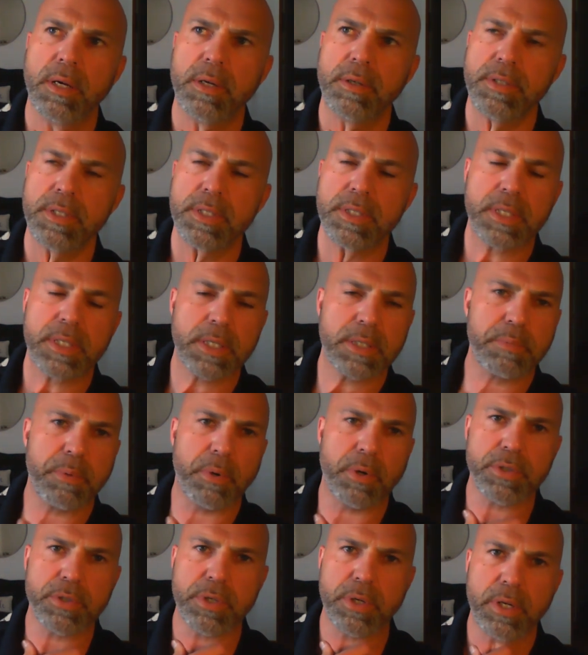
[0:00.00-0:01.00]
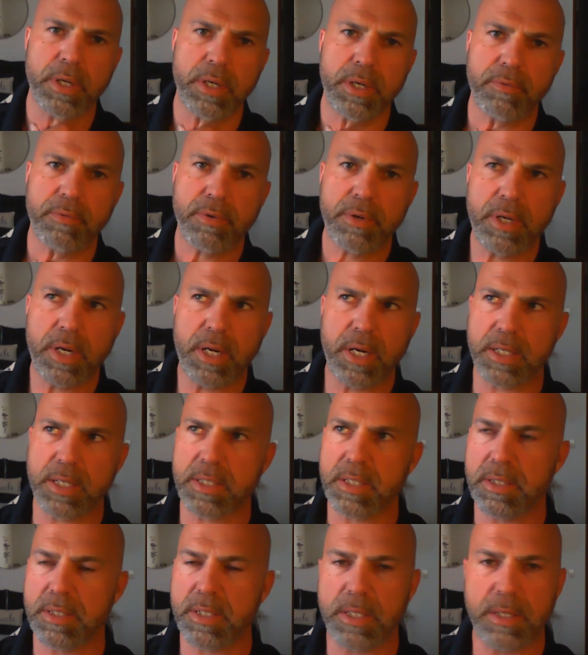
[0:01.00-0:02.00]
just exposure to different
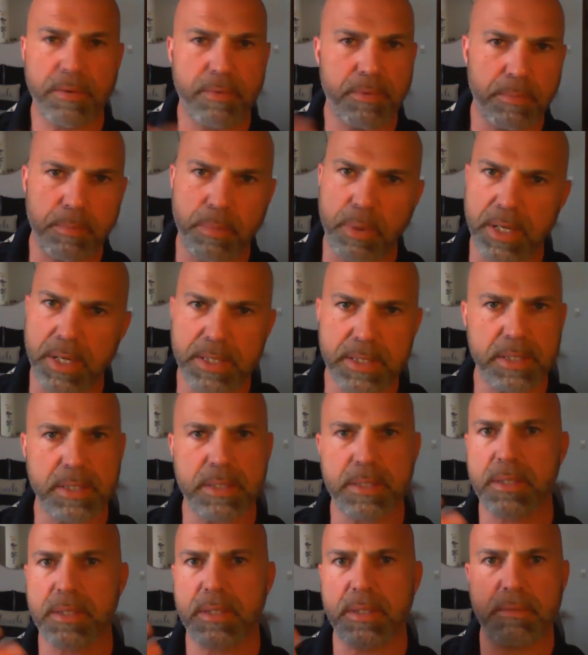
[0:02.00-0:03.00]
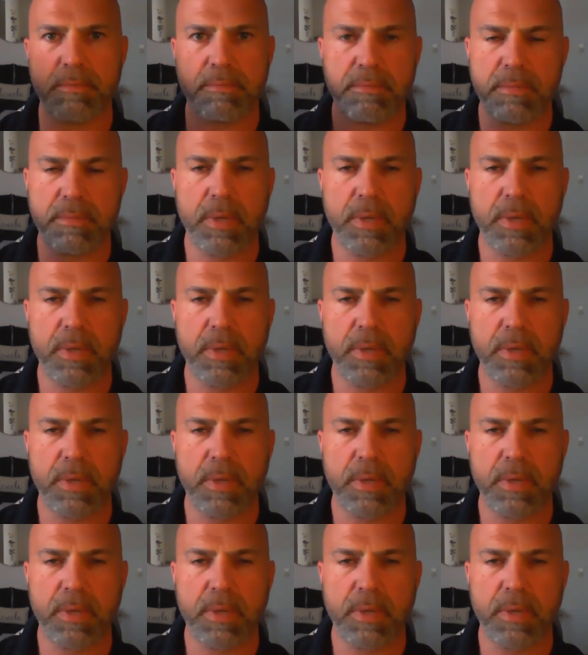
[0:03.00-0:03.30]
toxins at different places, and